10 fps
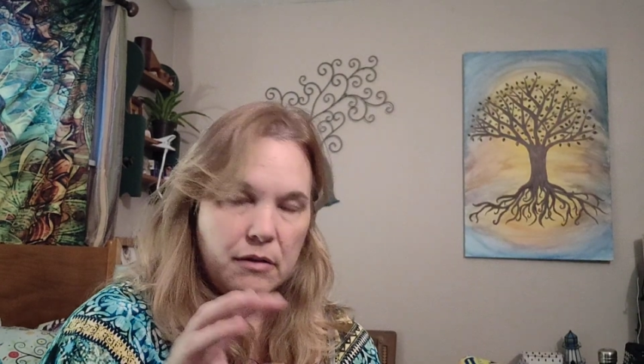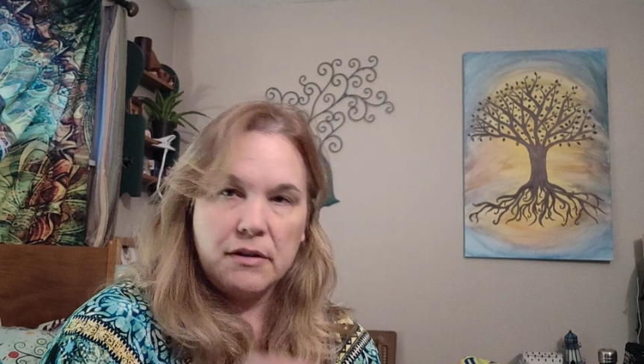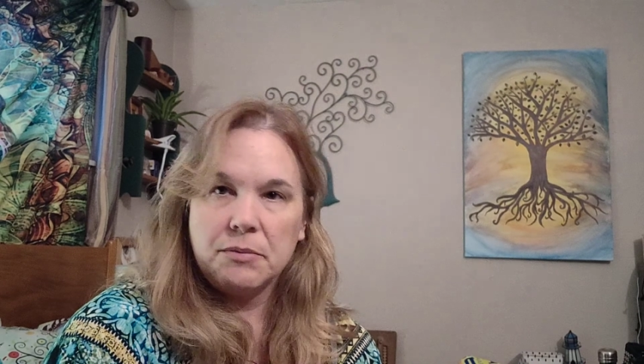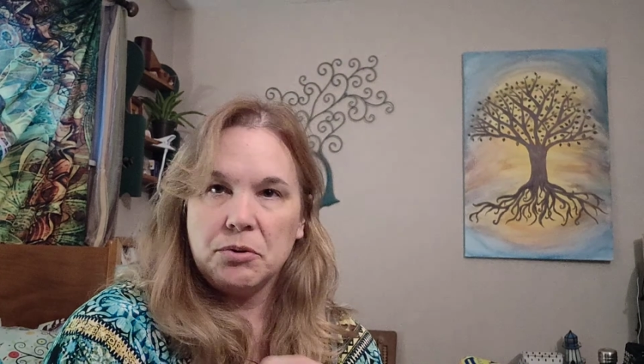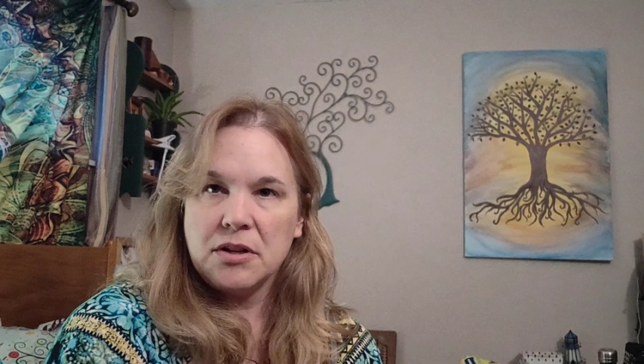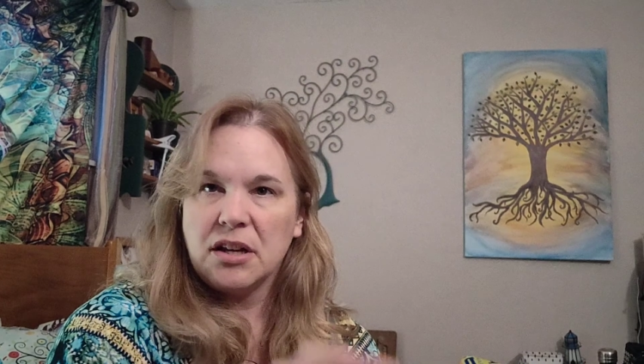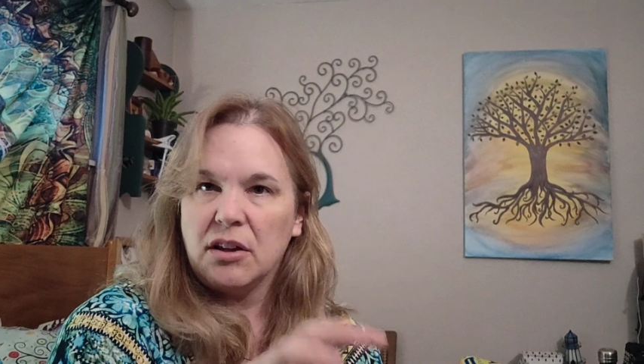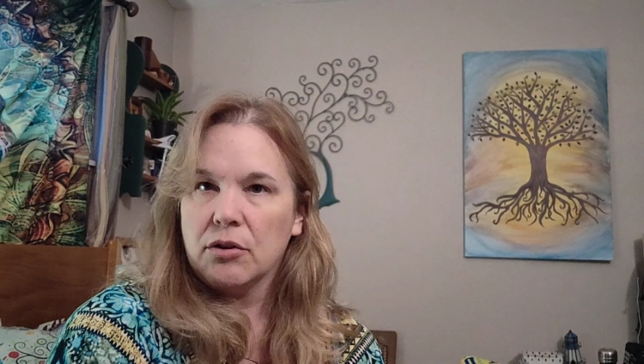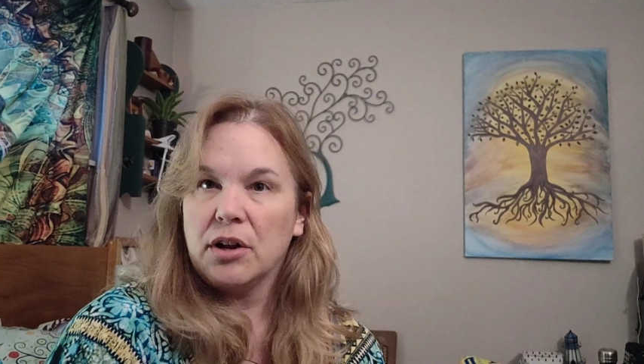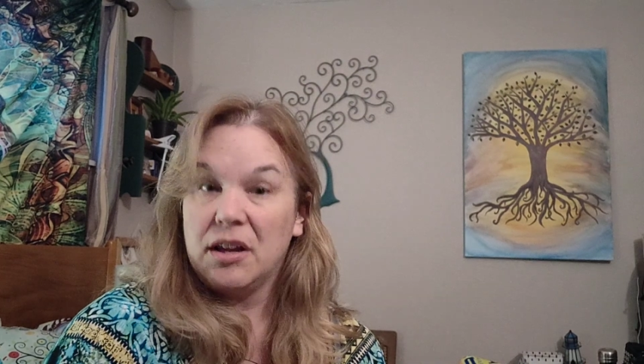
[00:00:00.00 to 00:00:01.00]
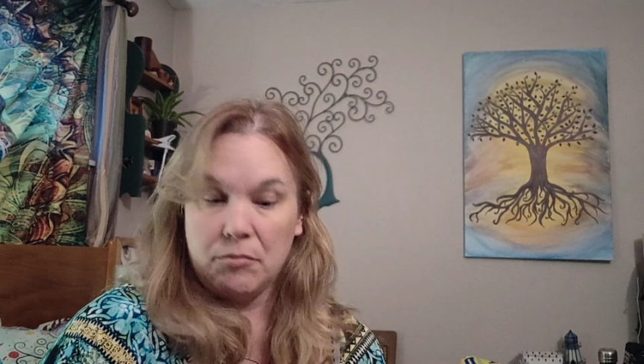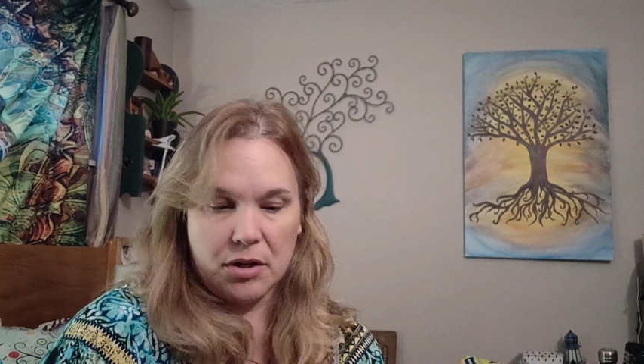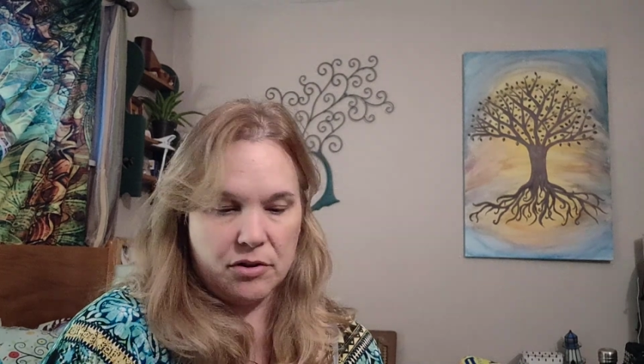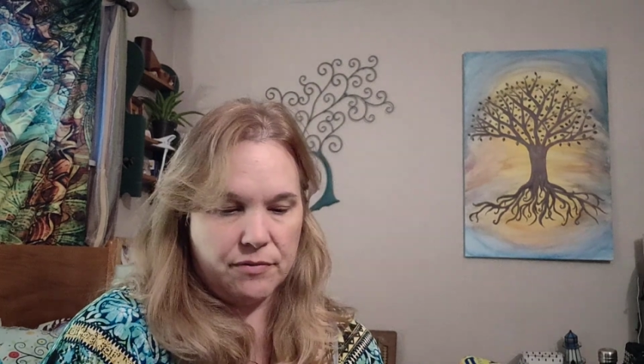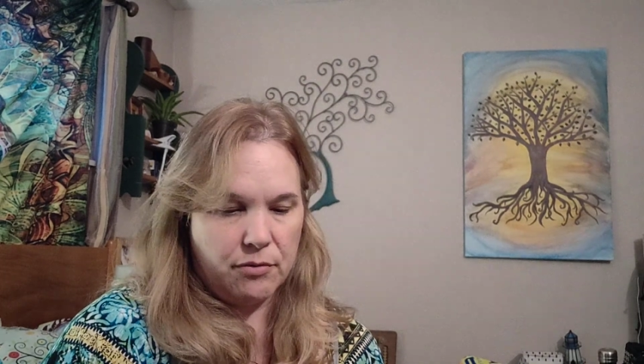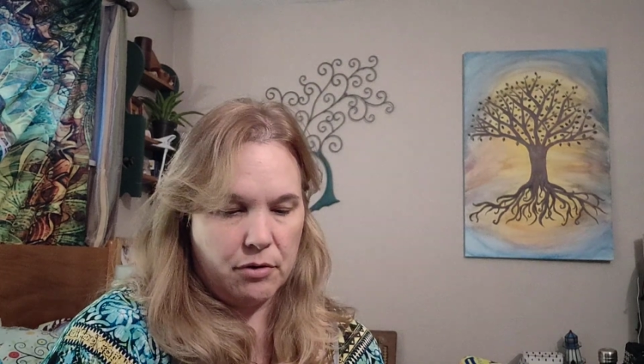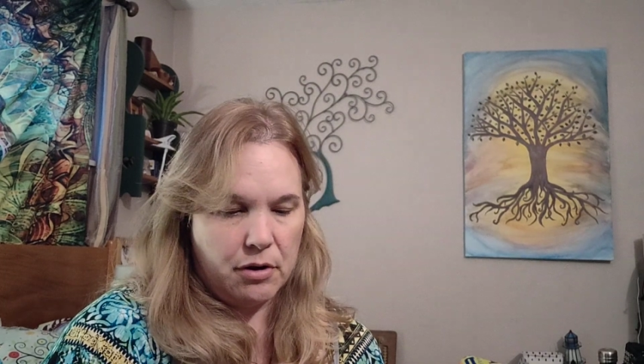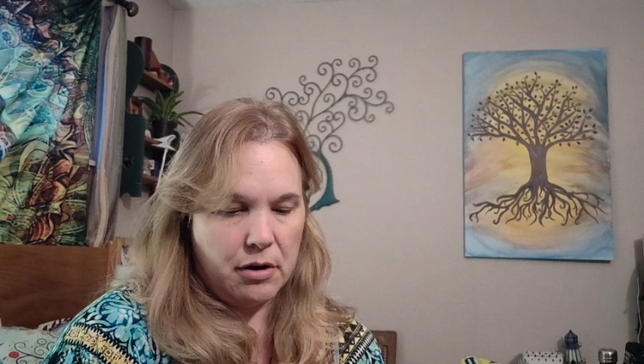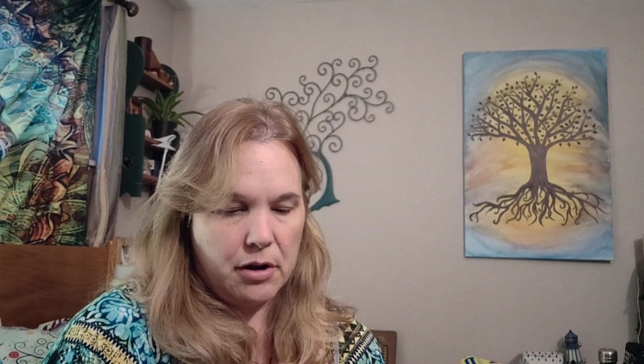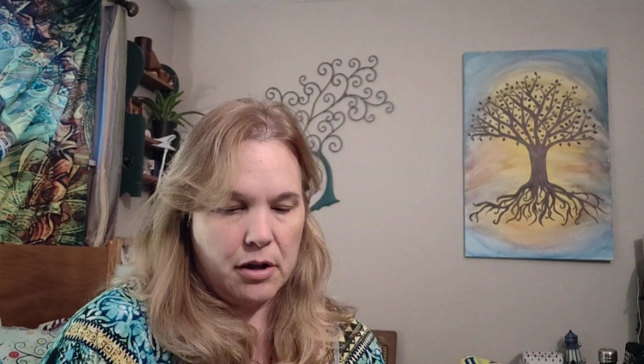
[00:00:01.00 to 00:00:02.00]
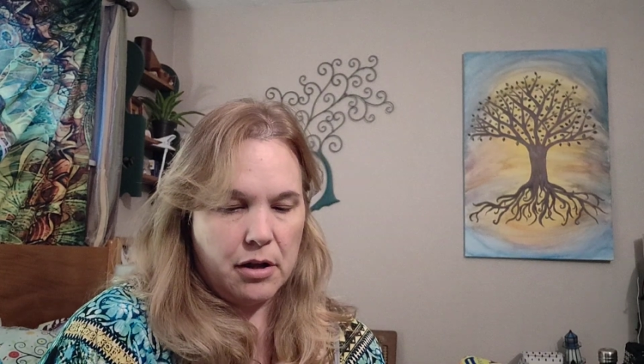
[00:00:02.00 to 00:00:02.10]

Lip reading: this particular image for